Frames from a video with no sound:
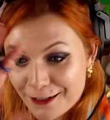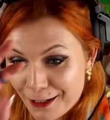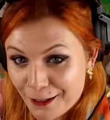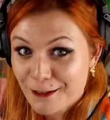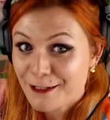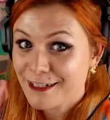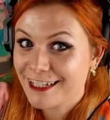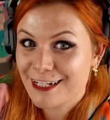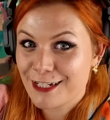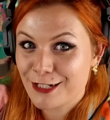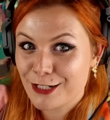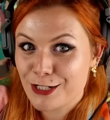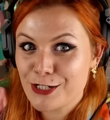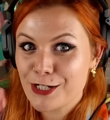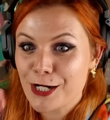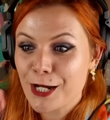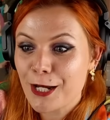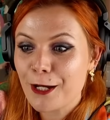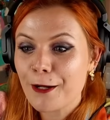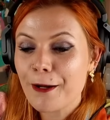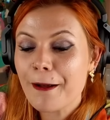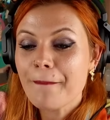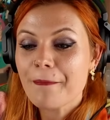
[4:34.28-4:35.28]
goes to
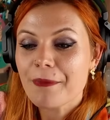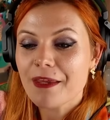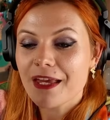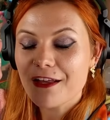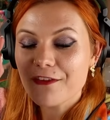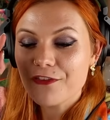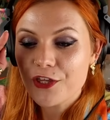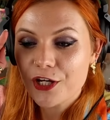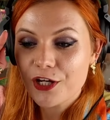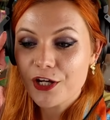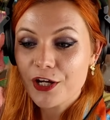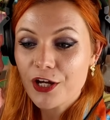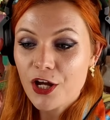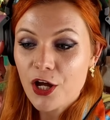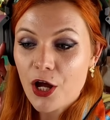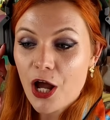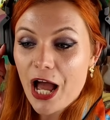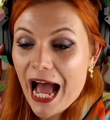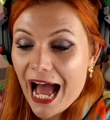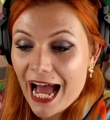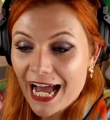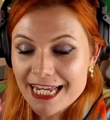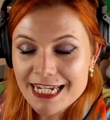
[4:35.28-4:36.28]
show that
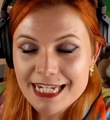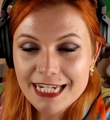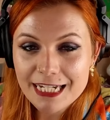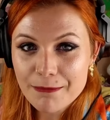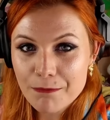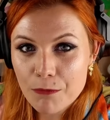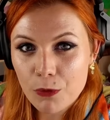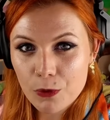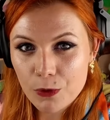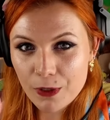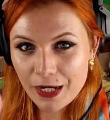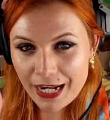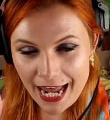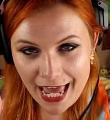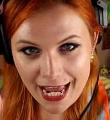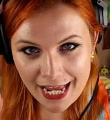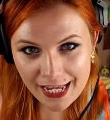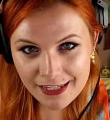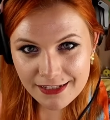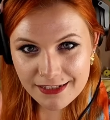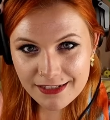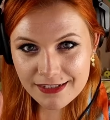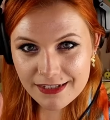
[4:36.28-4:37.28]
adding more
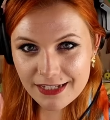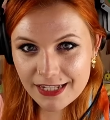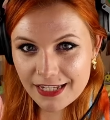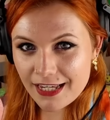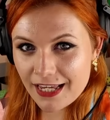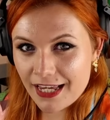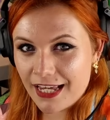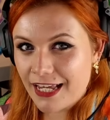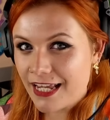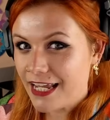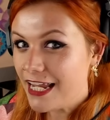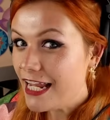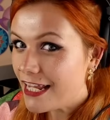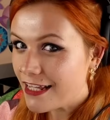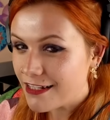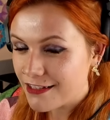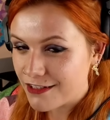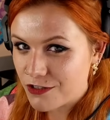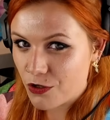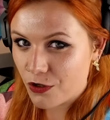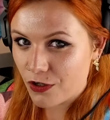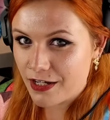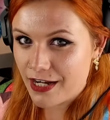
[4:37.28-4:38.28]
layers
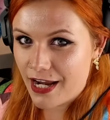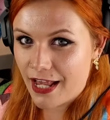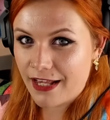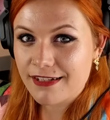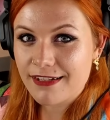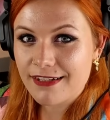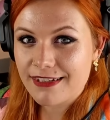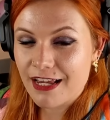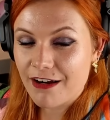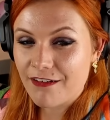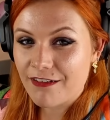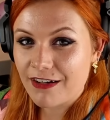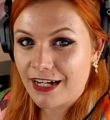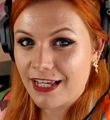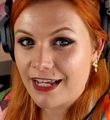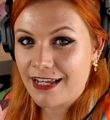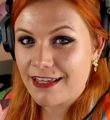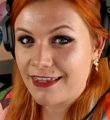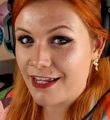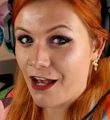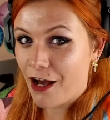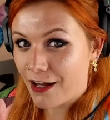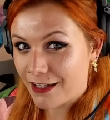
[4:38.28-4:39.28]
is not necessarily
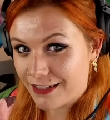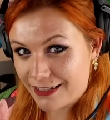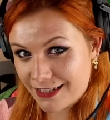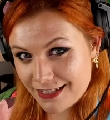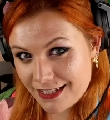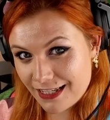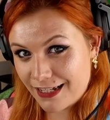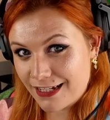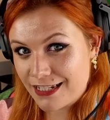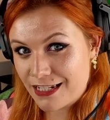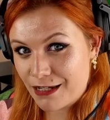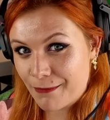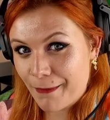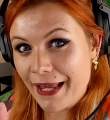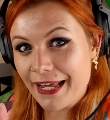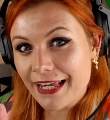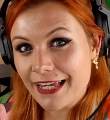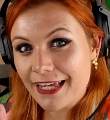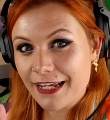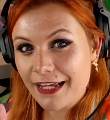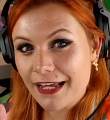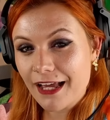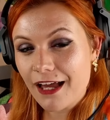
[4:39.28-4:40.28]
the answer to
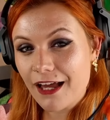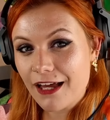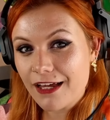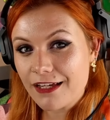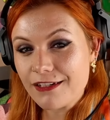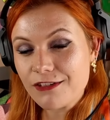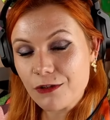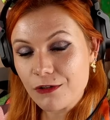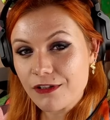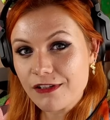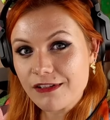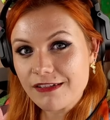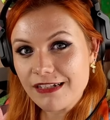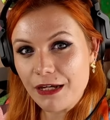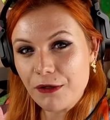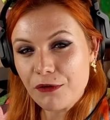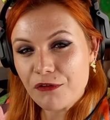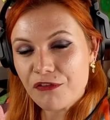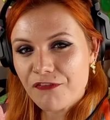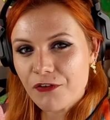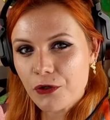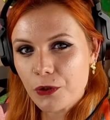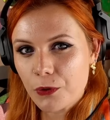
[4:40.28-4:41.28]
making a song
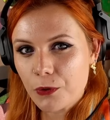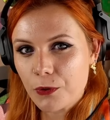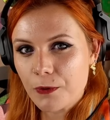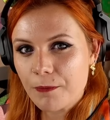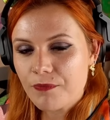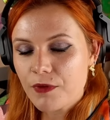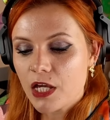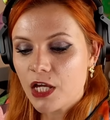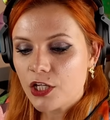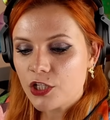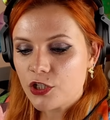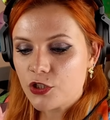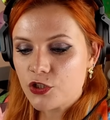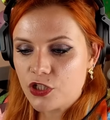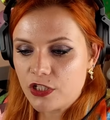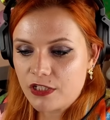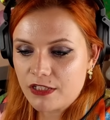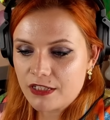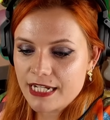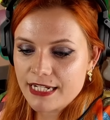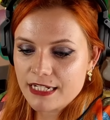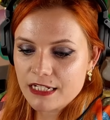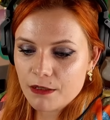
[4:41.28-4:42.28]
sound full. You
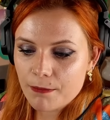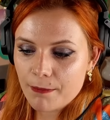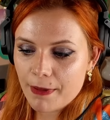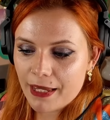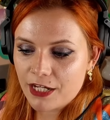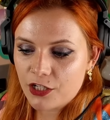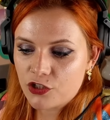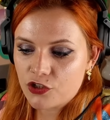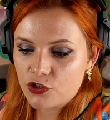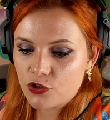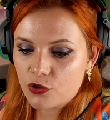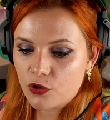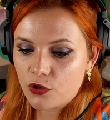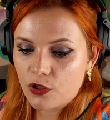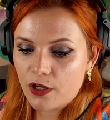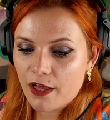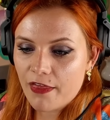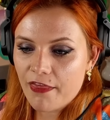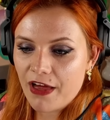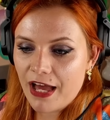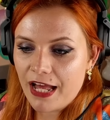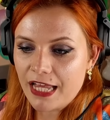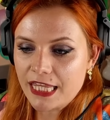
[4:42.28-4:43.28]
just need to make sure
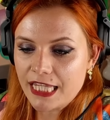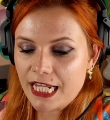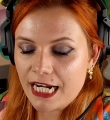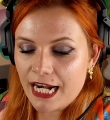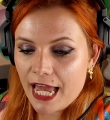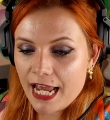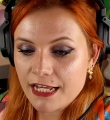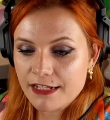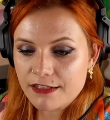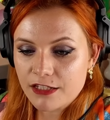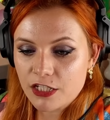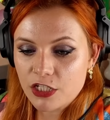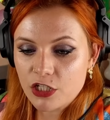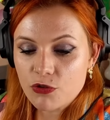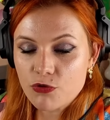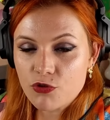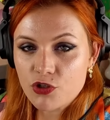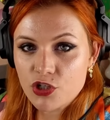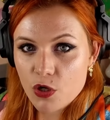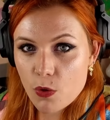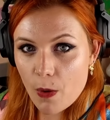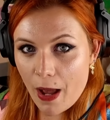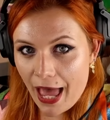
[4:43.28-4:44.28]
that the layers that you
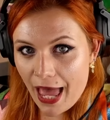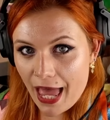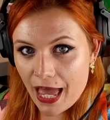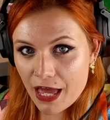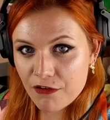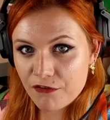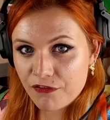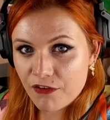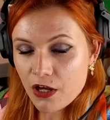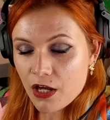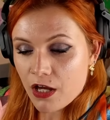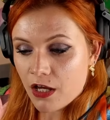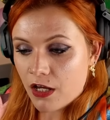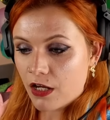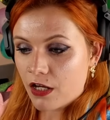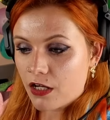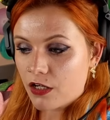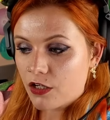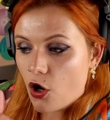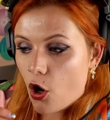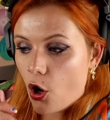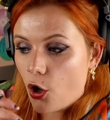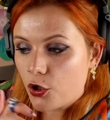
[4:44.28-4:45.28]
do have
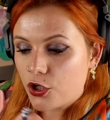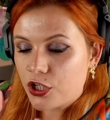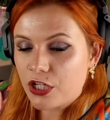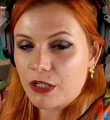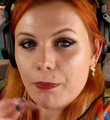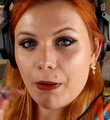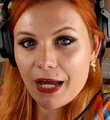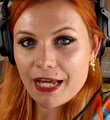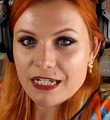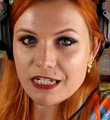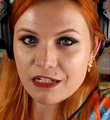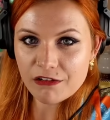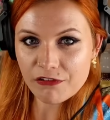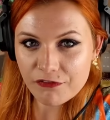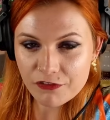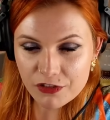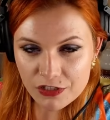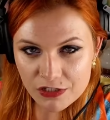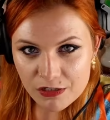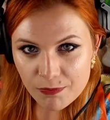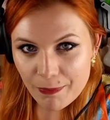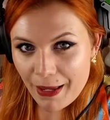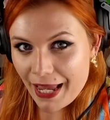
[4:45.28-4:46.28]
occupy
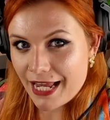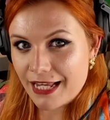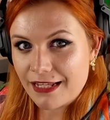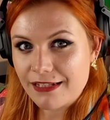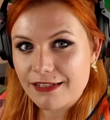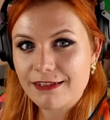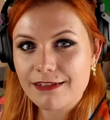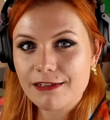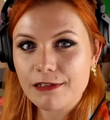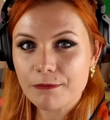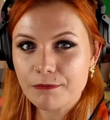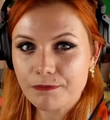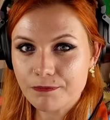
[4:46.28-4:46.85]
different space